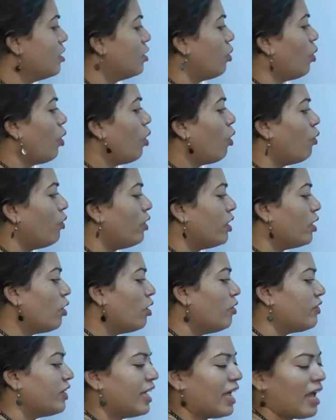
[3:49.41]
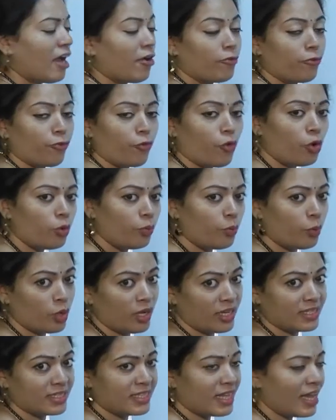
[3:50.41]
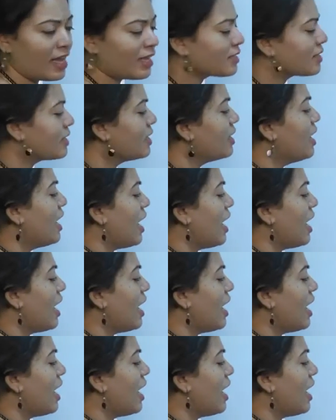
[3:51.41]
Overall we have 4 pollen sacs,